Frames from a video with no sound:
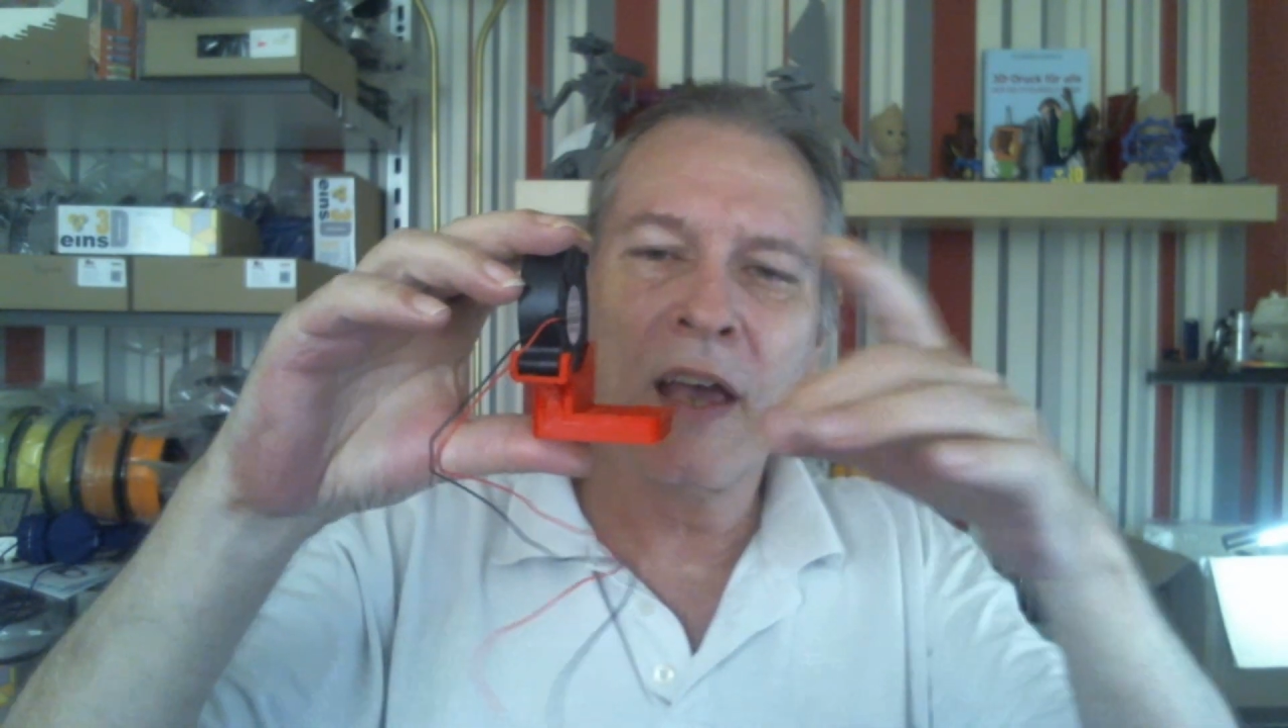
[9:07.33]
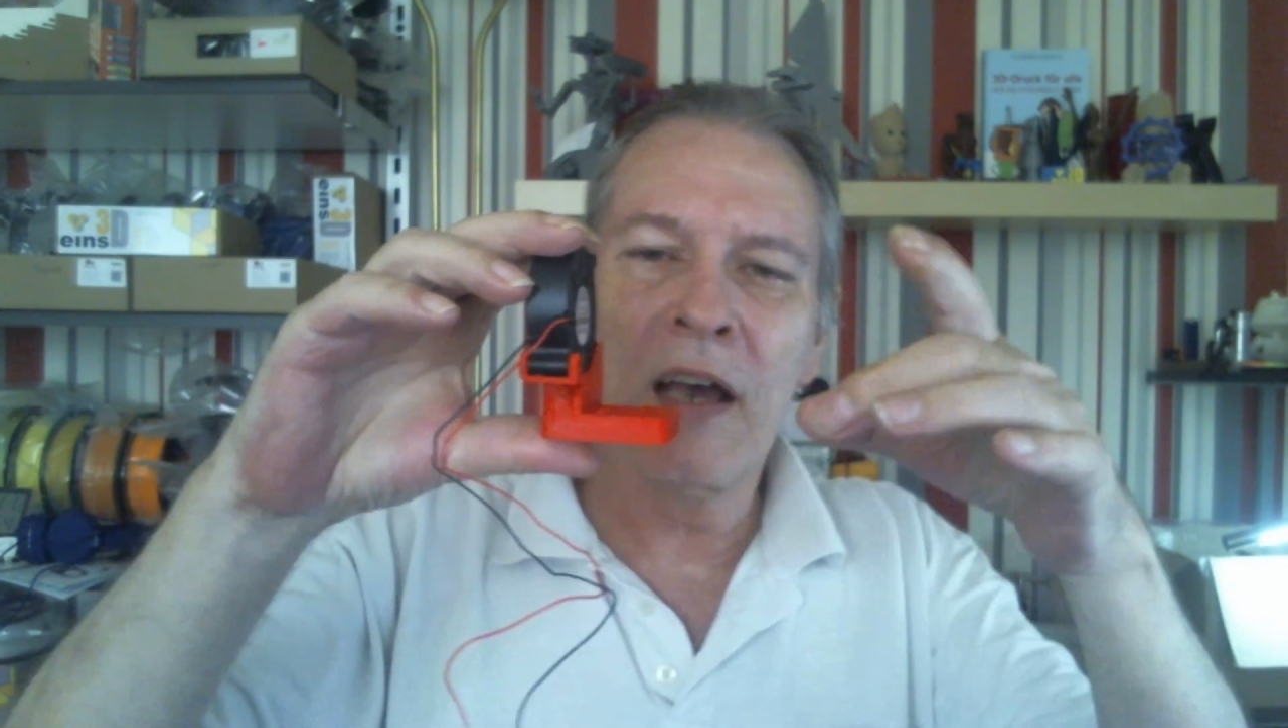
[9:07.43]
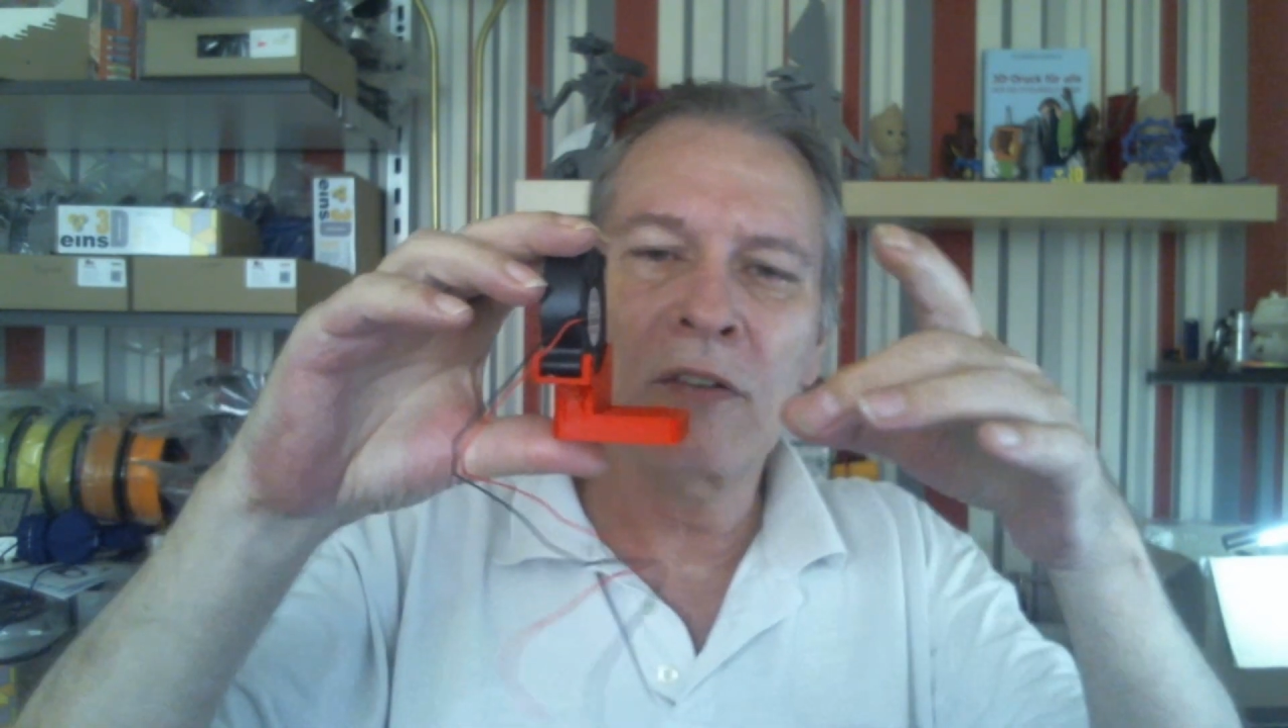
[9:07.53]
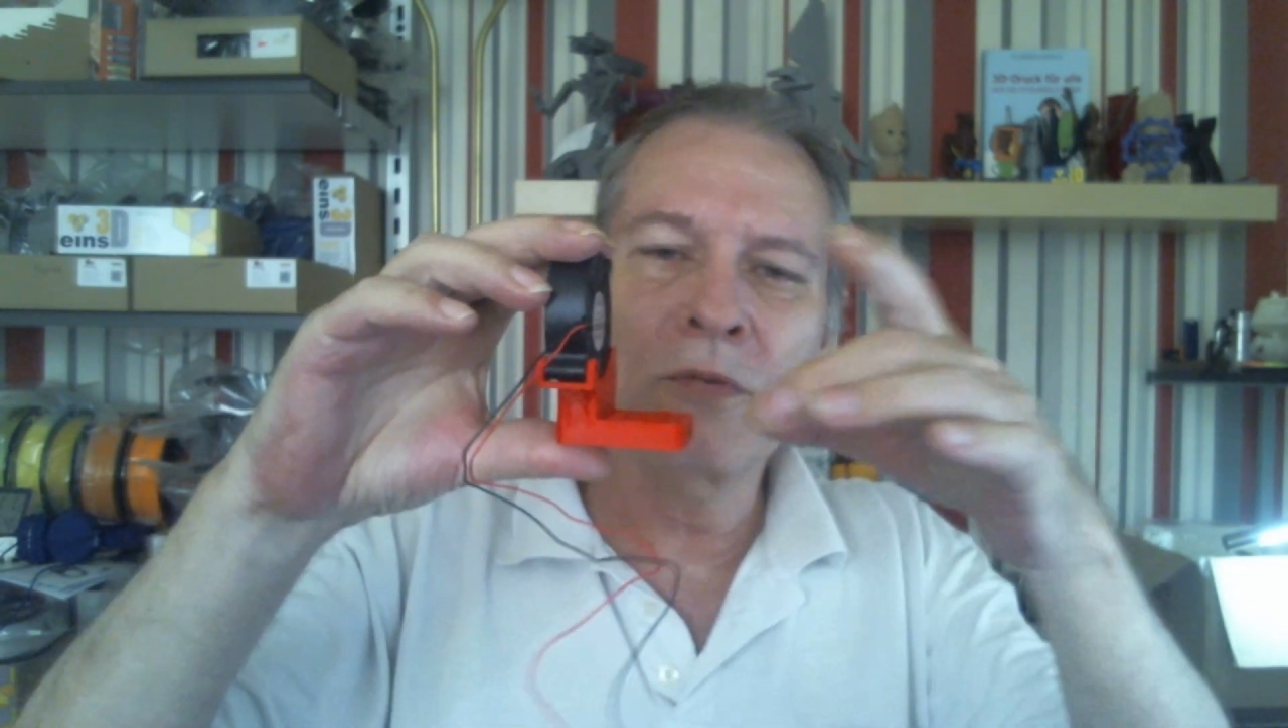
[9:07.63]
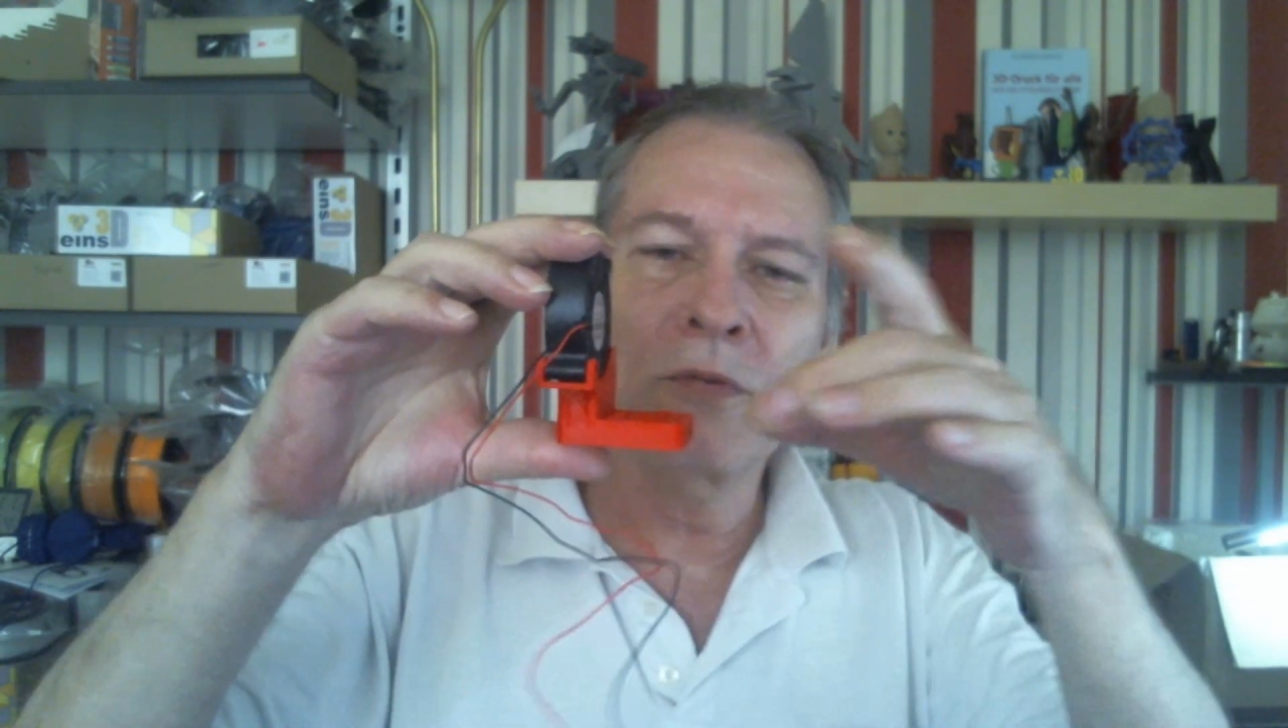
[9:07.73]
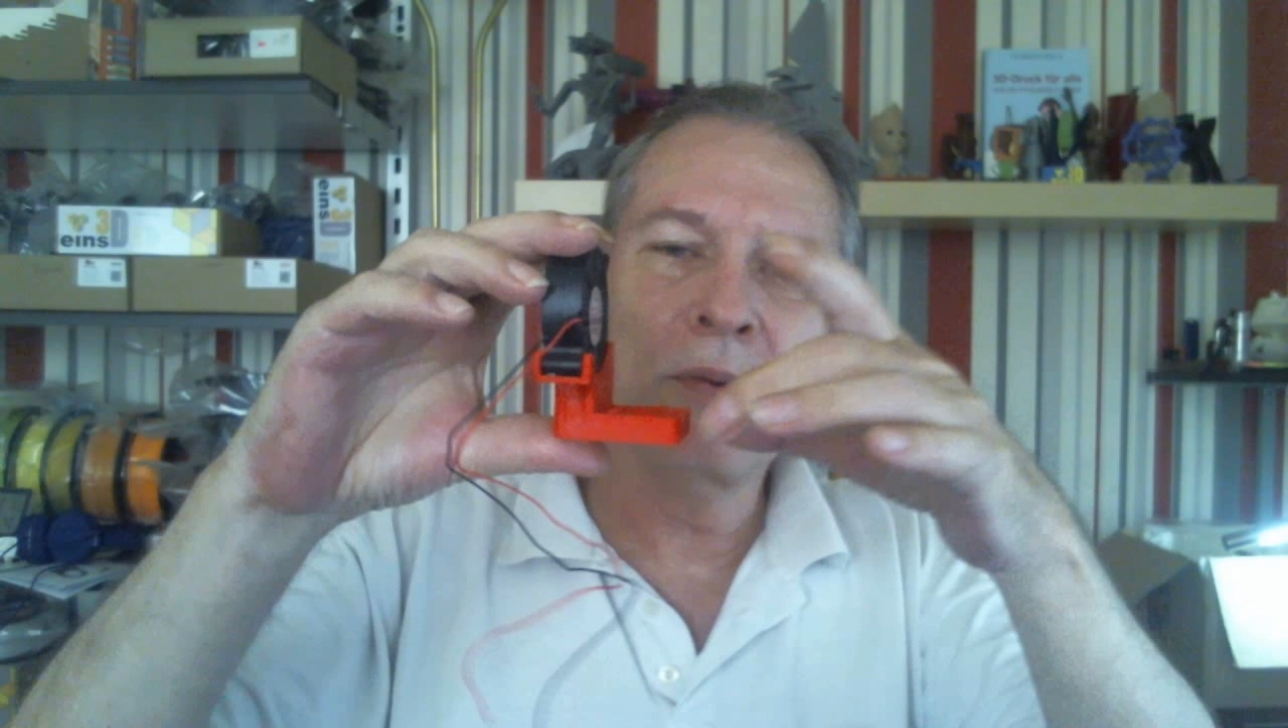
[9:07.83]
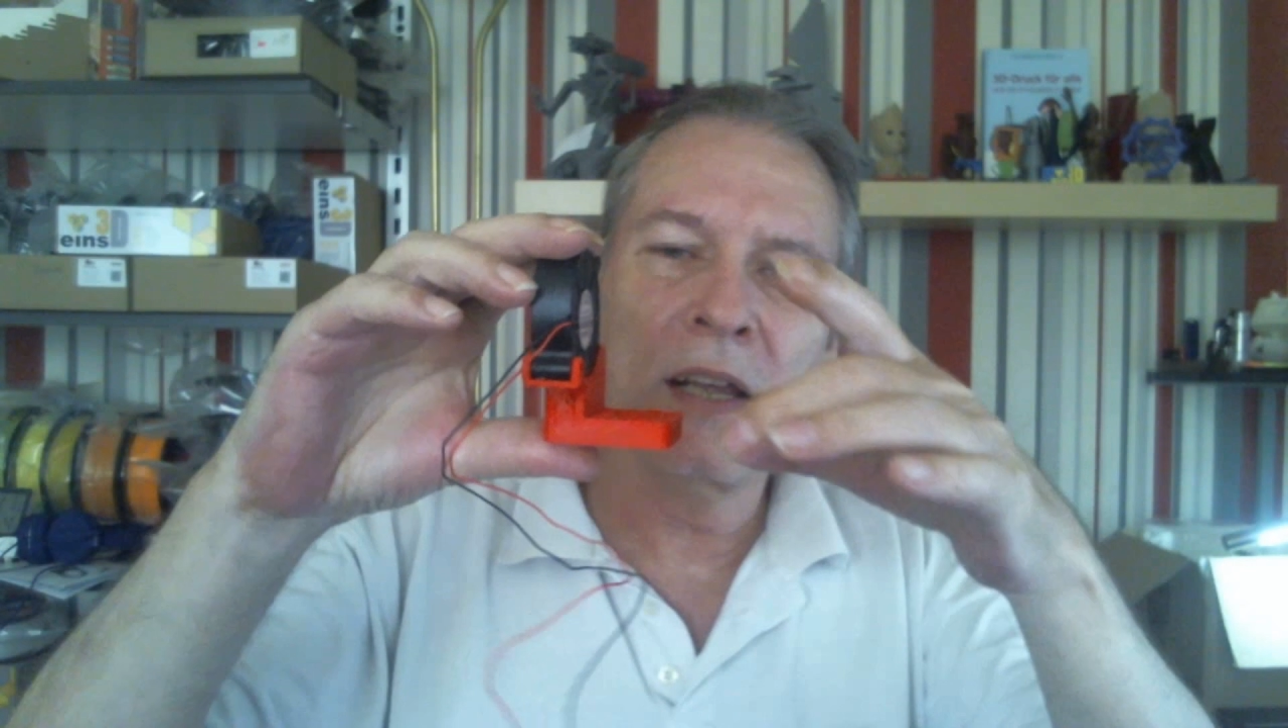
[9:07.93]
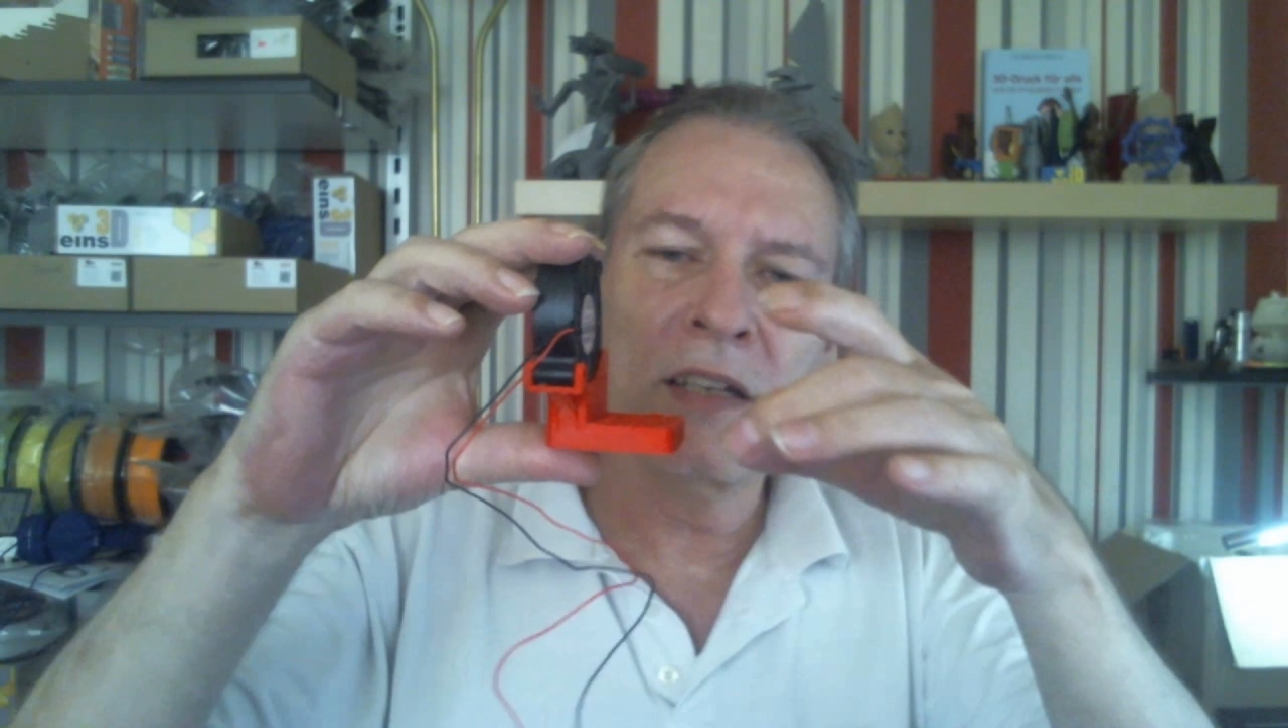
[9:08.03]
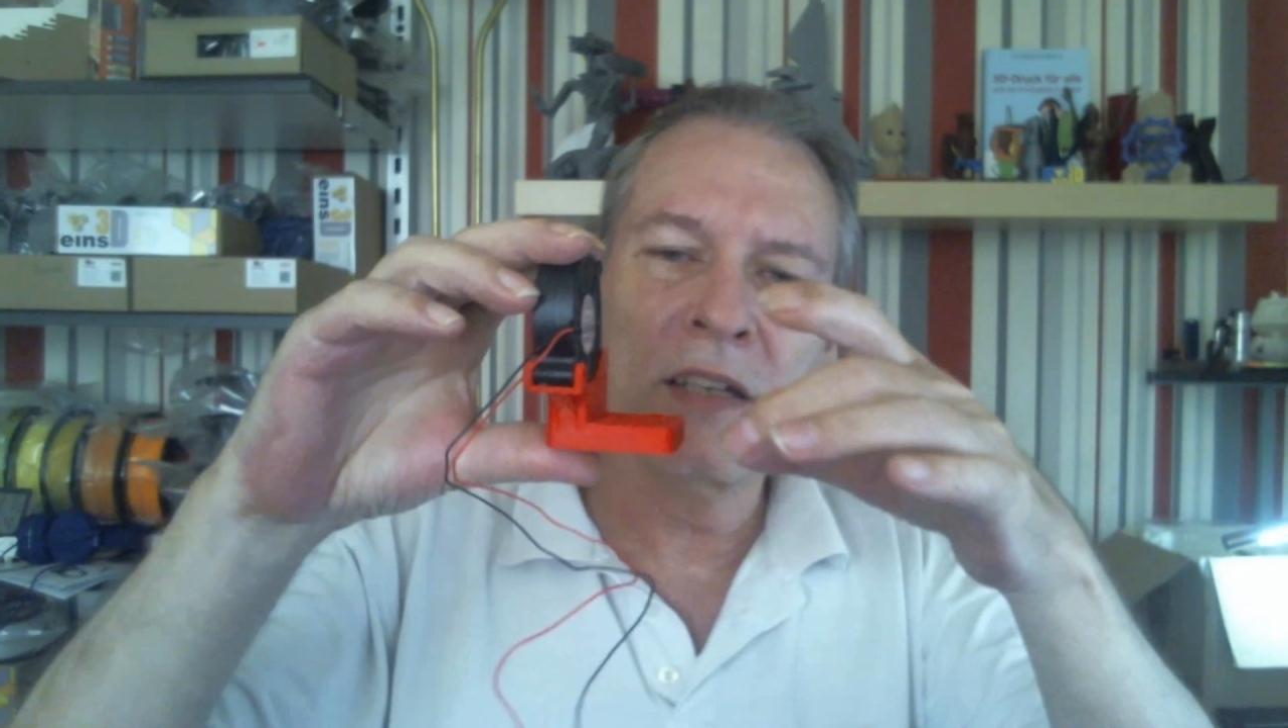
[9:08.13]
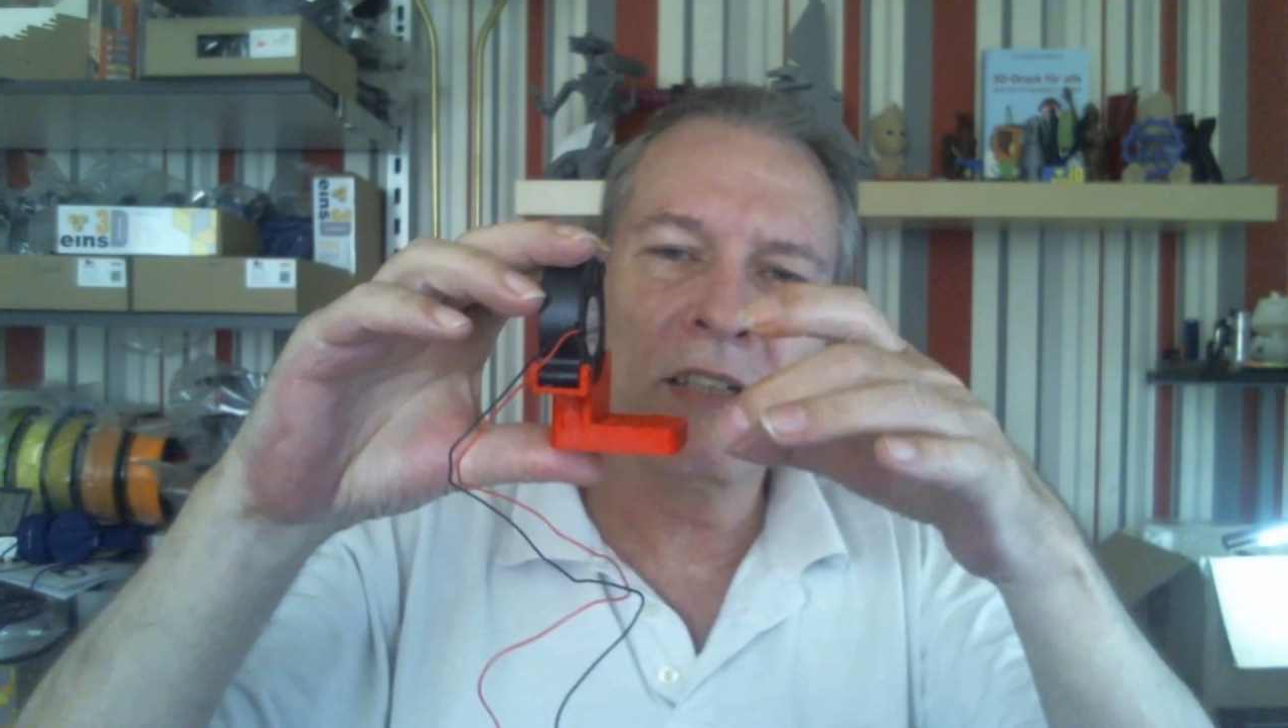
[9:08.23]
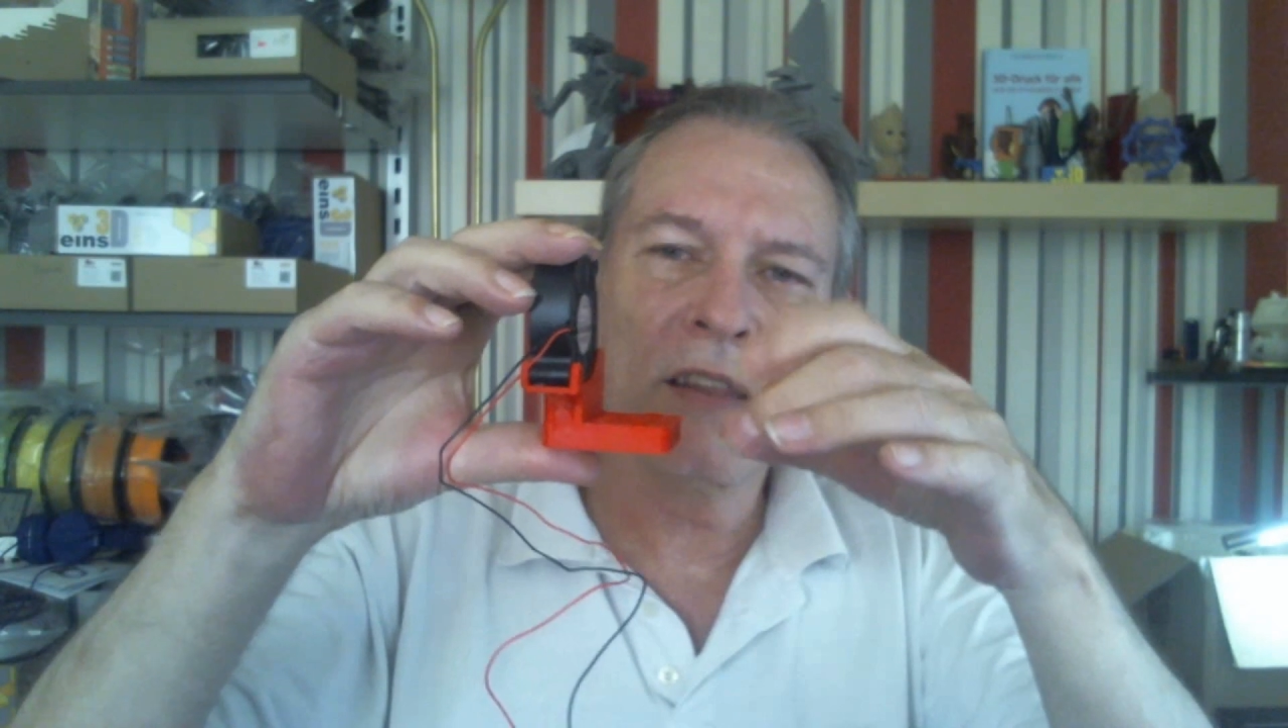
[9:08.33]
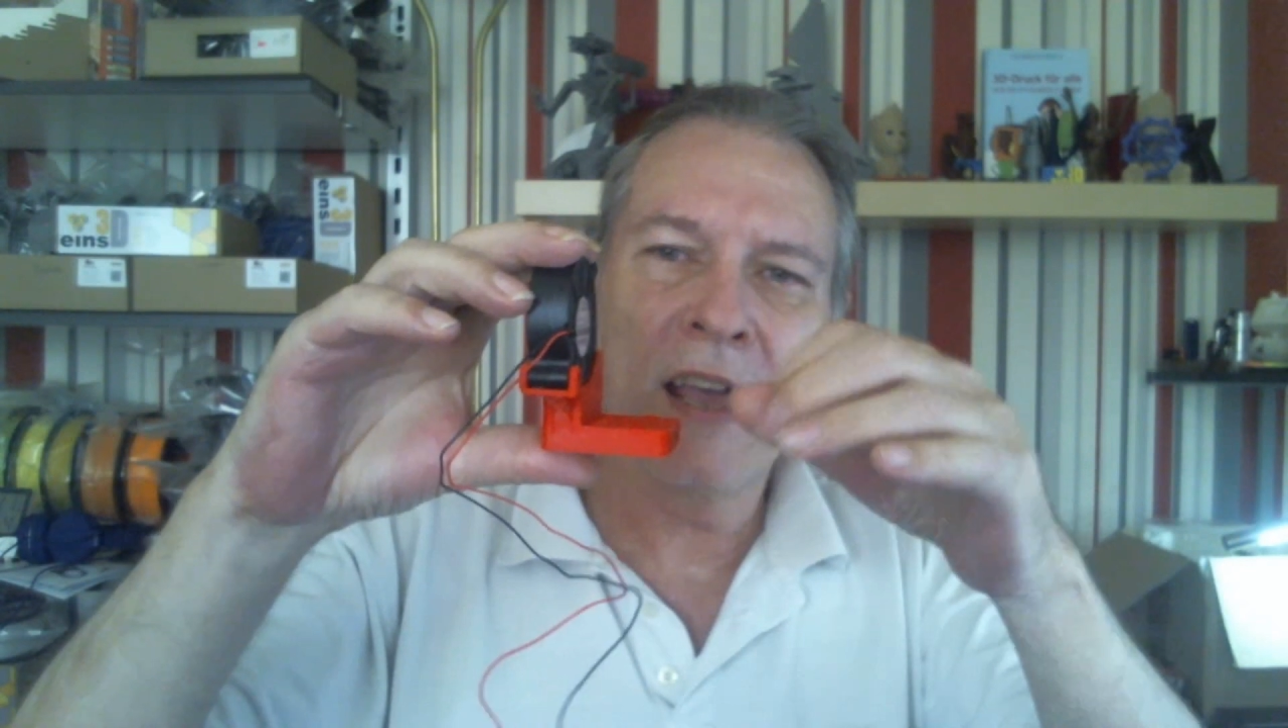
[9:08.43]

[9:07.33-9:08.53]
alu plate